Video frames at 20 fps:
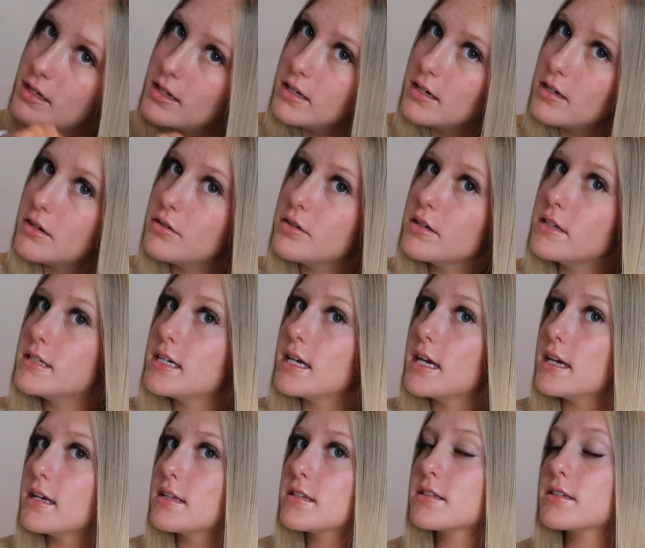And it only
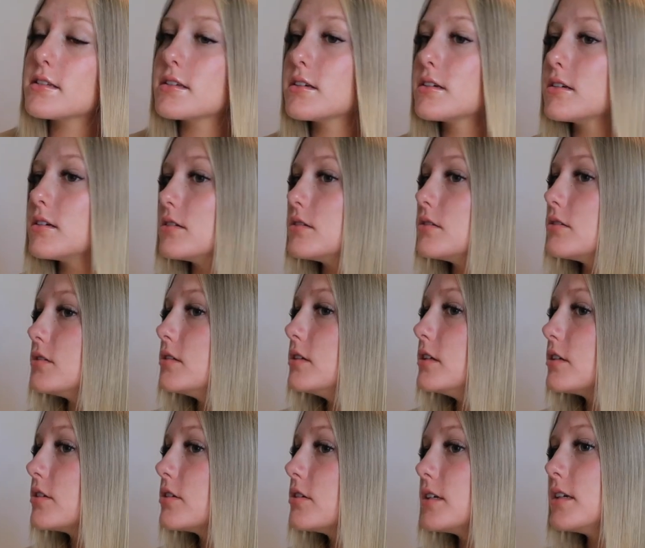takes
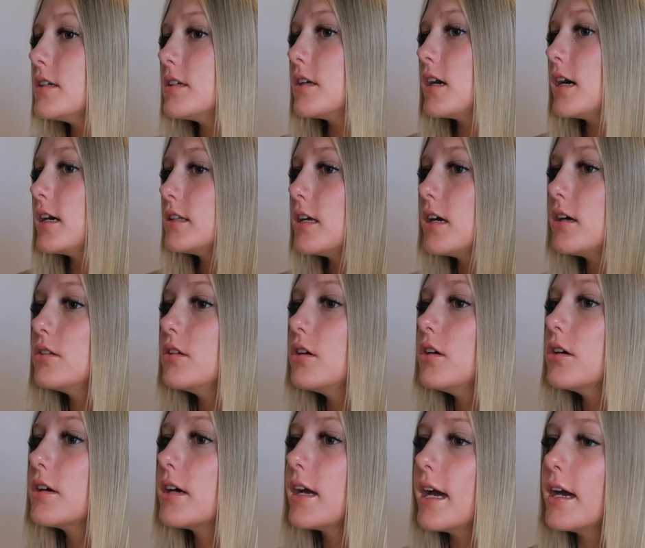literally not that
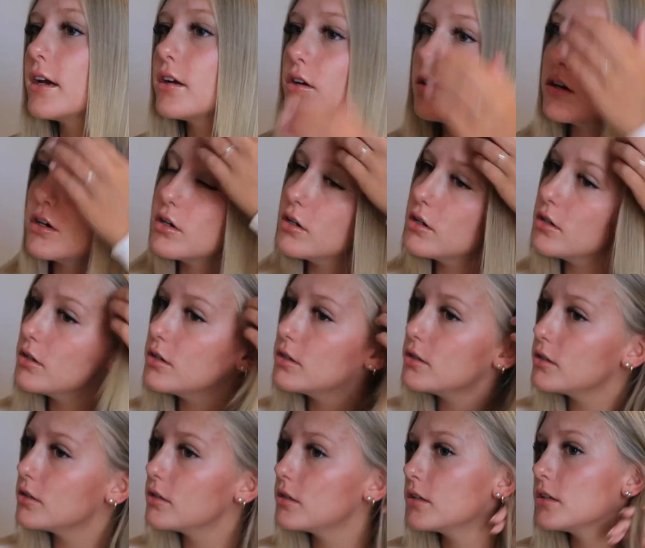long at
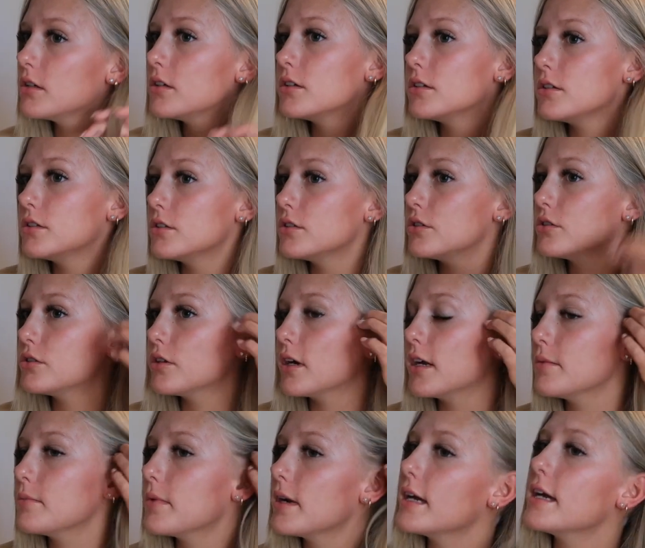all to
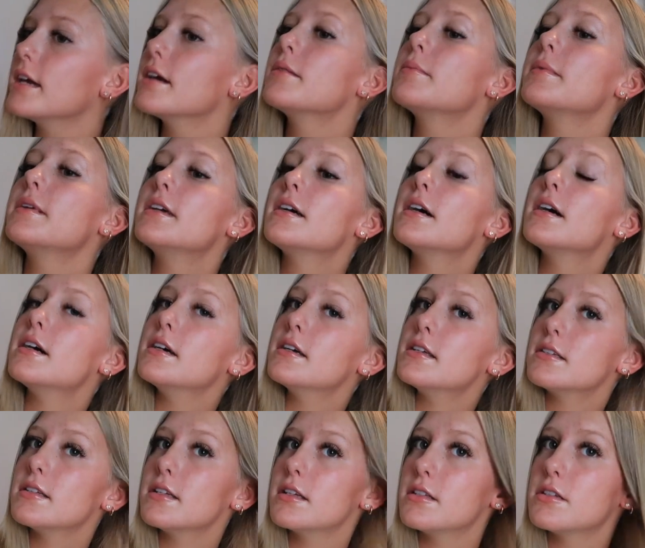straighten my hair
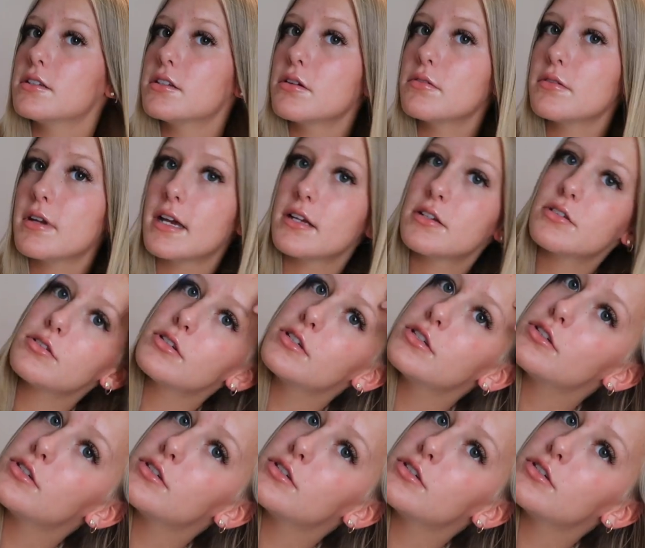because it's so naturally